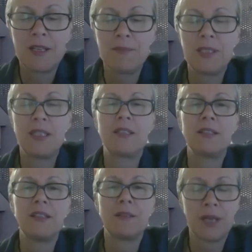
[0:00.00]

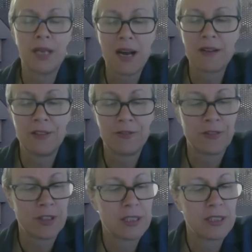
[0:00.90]
particularly the Ponari
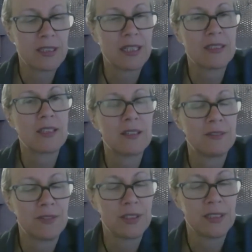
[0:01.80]
Forest outside
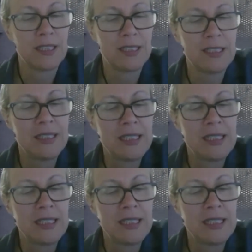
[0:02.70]
of Vilna